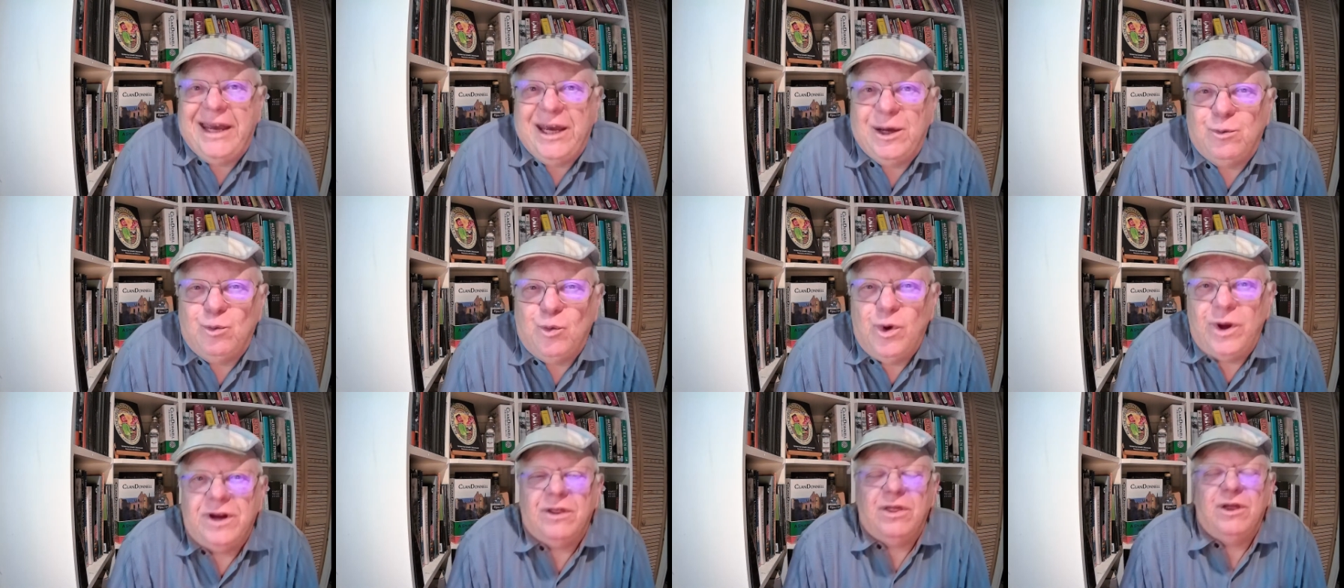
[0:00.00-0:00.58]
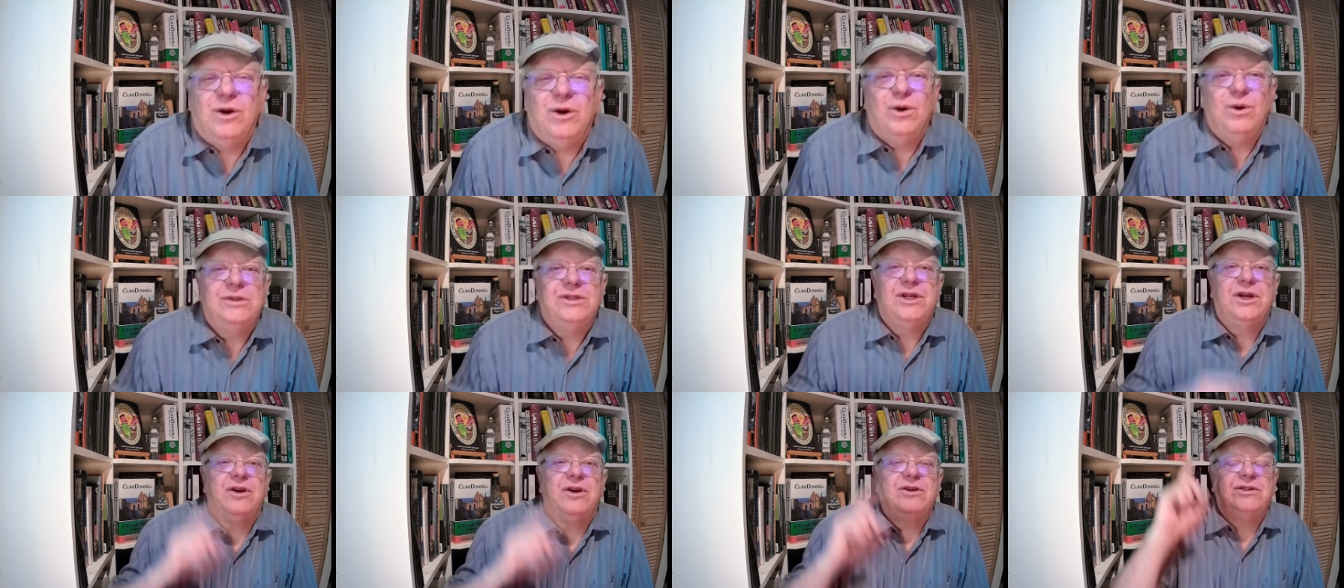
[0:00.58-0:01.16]
And one of
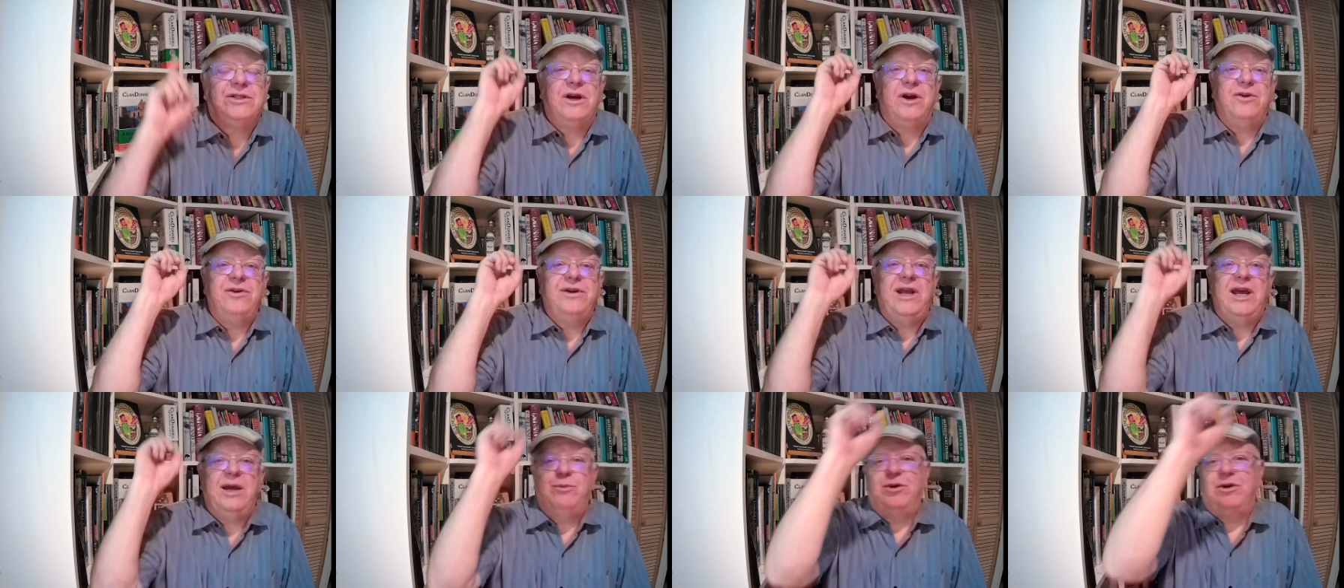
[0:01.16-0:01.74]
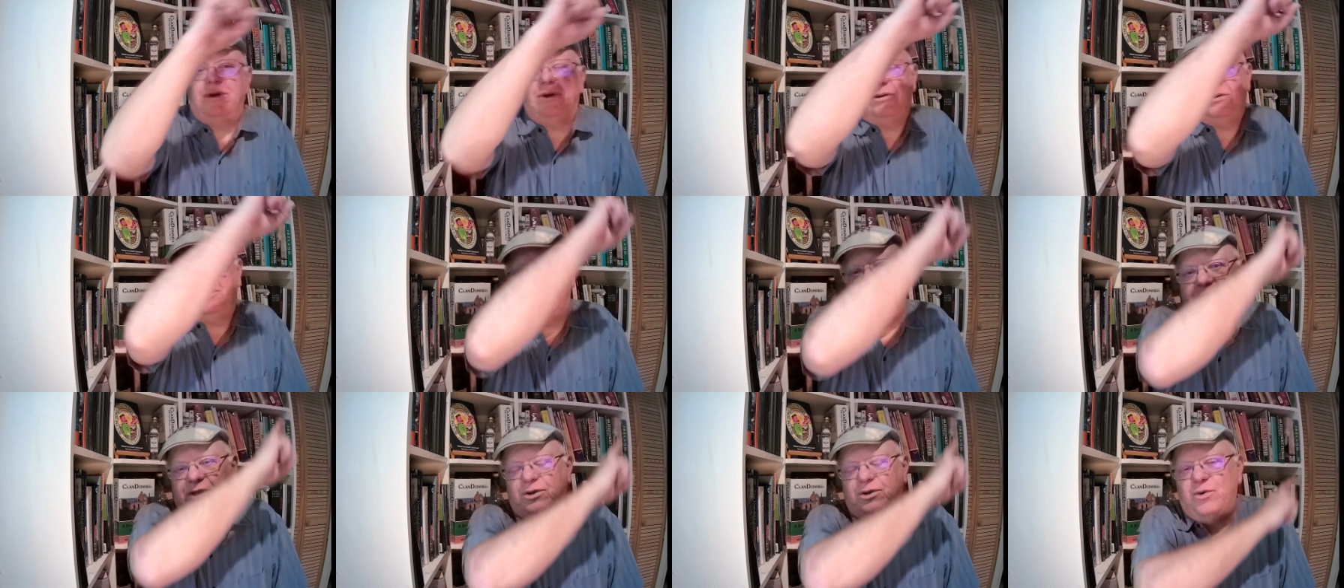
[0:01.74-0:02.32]
those is our neighbor
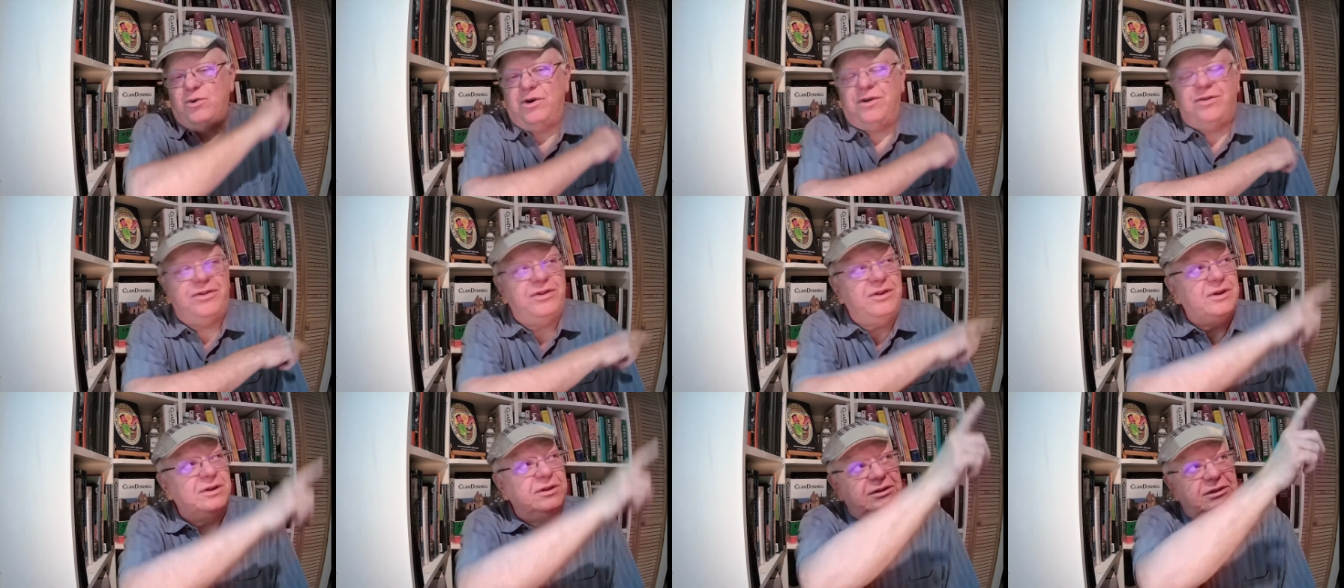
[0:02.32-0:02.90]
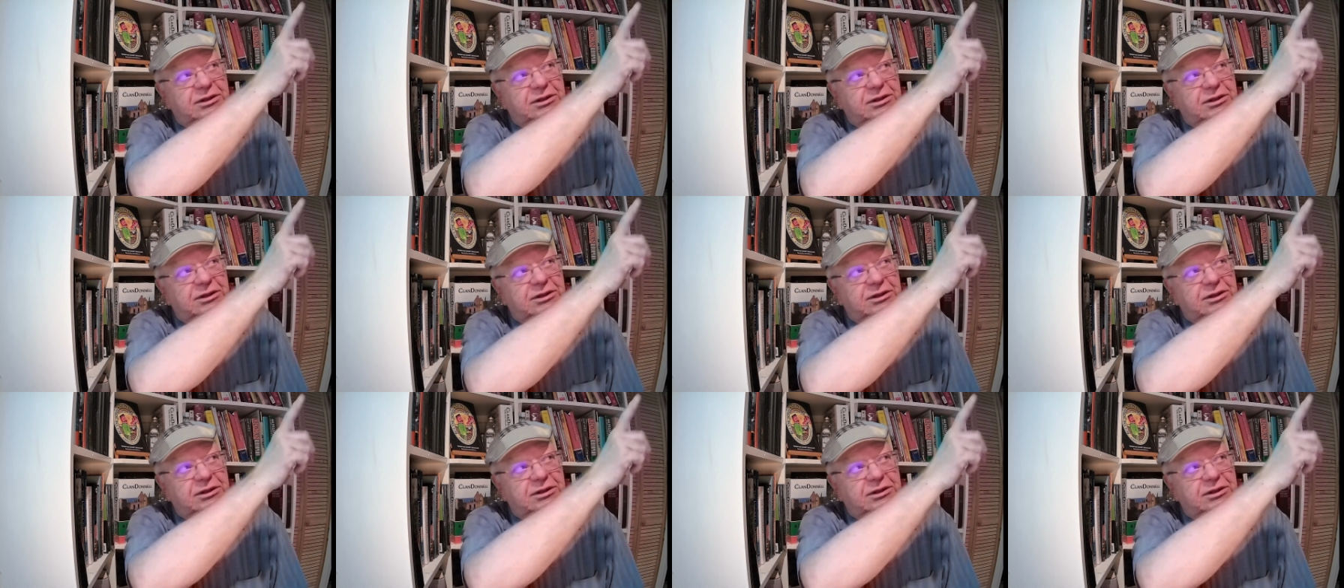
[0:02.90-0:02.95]
to the north.